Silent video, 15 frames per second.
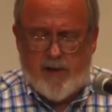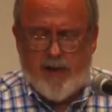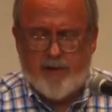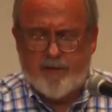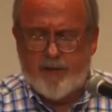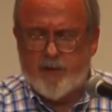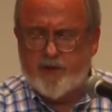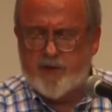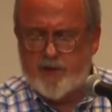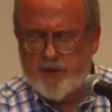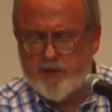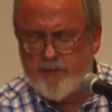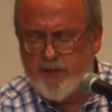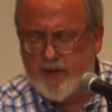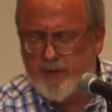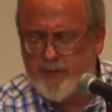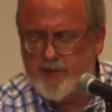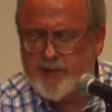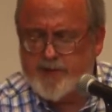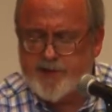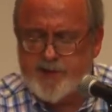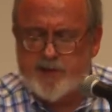There are 2 big
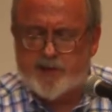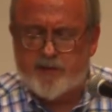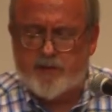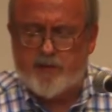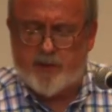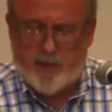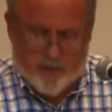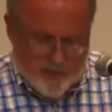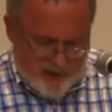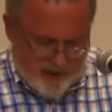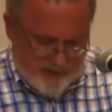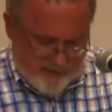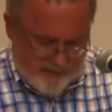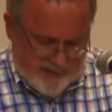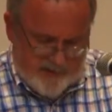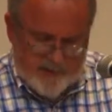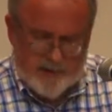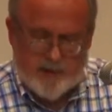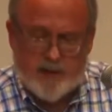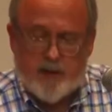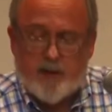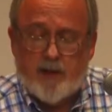procedural requirements
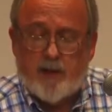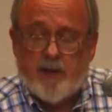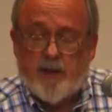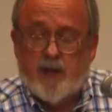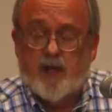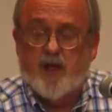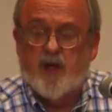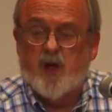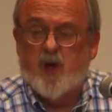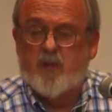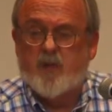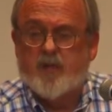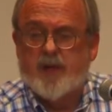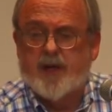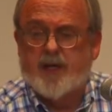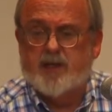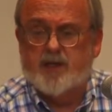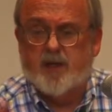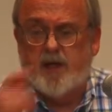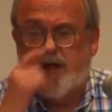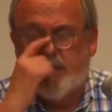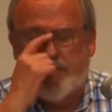in the Open Meetings
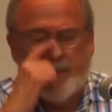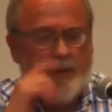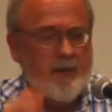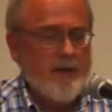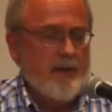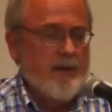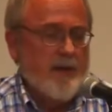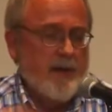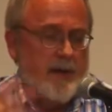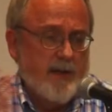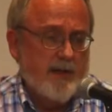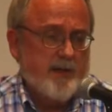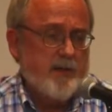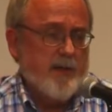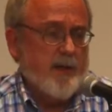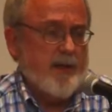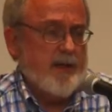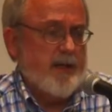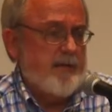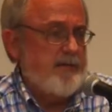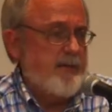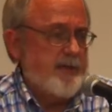Law. And this is where the
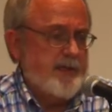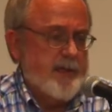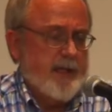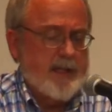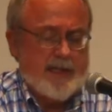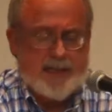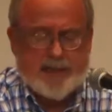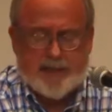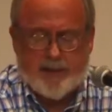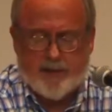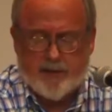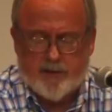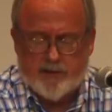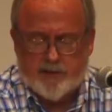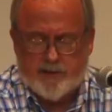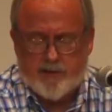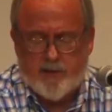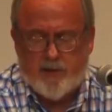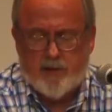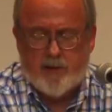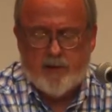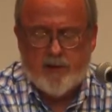devil is in the details.
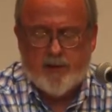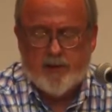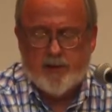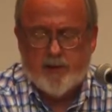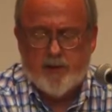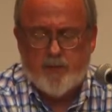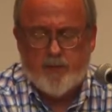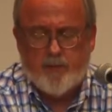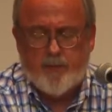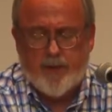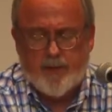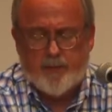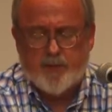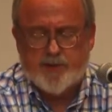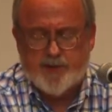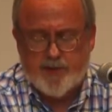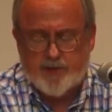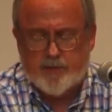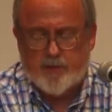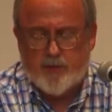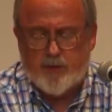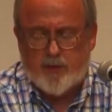And the 2 big
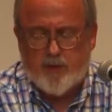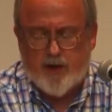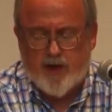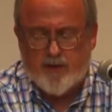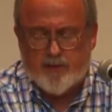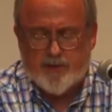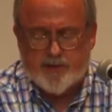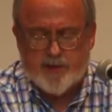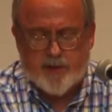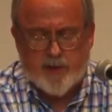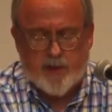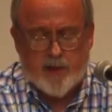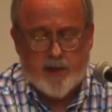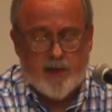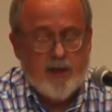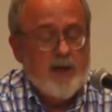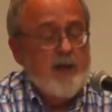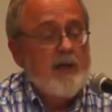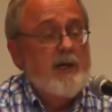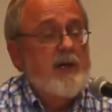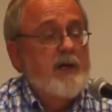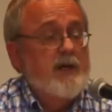procedural requirements are
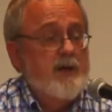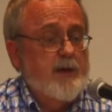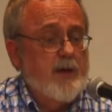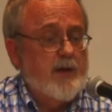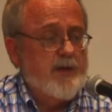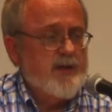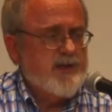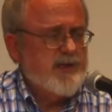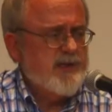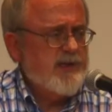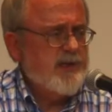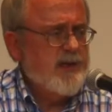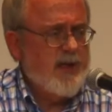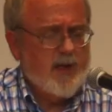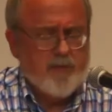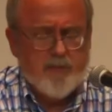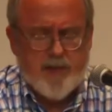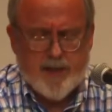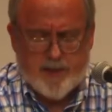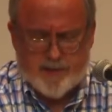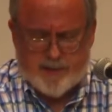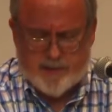notice and
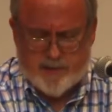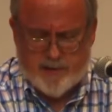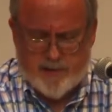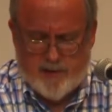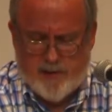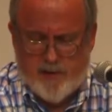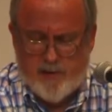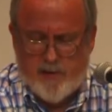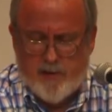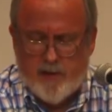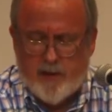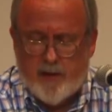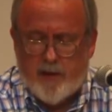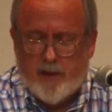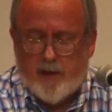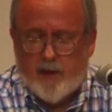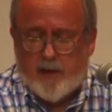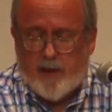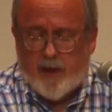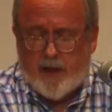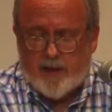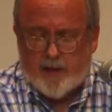minutes.
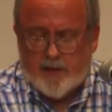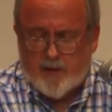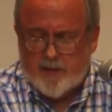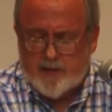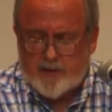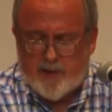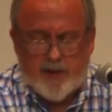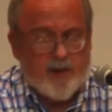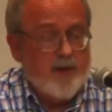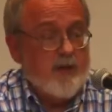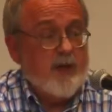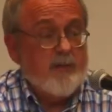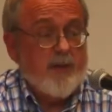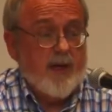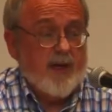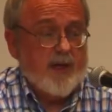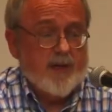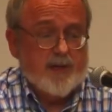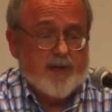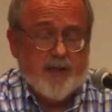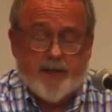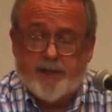And the notice, and you can make
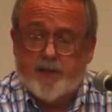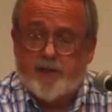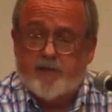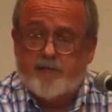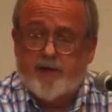a technical